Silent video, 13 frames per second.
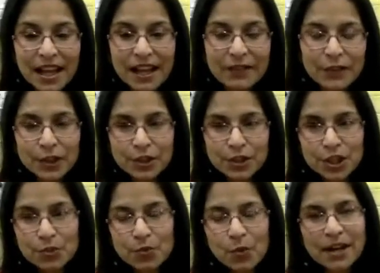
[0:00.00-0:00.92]
If you
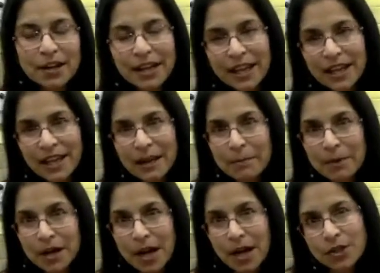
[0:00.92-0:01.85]
just want to kick it up a
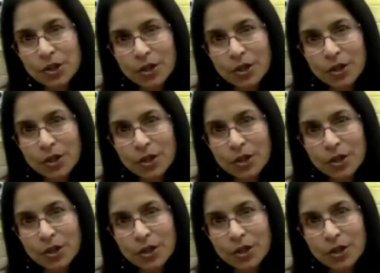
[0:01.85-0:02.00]
notch a